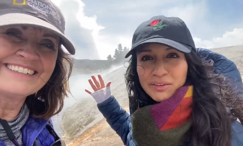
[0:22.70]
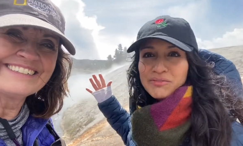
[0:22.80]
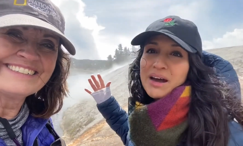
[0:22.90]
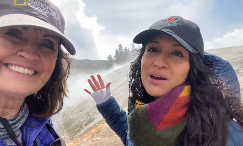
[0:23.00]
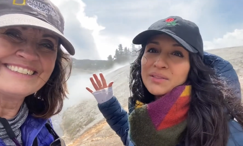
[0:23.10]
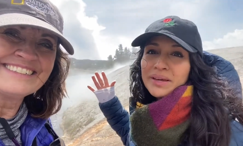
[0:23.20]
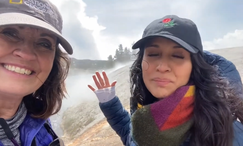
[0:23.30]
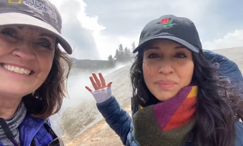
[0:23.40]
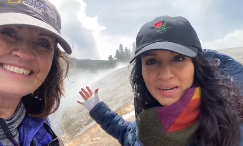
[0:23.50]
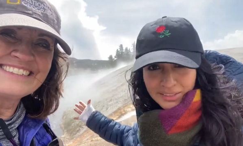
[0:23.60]
Speaker 1: found like
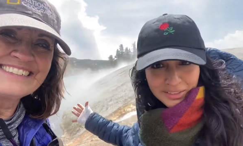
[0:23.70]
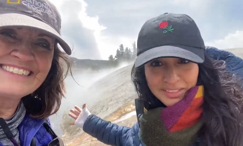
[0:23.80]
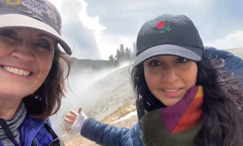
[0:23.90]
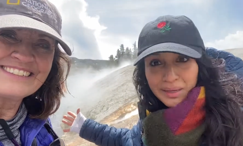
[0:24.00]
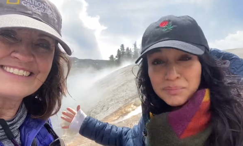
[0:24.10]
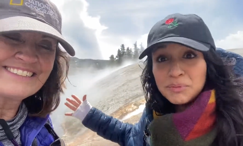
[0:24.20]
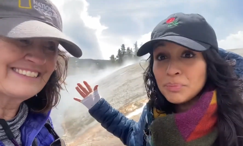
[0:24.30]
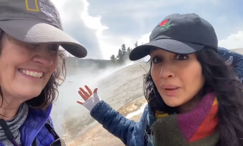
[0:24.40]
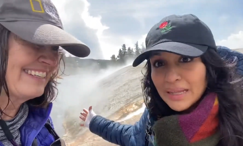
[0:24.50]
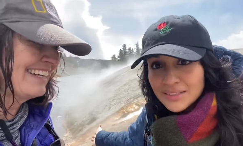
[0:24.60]
bison steps,
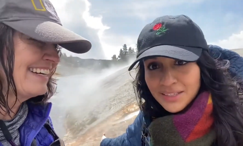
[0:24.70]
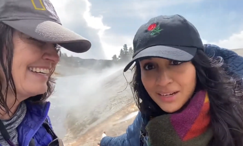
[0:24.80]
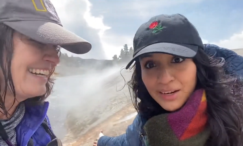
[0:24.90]
plants that can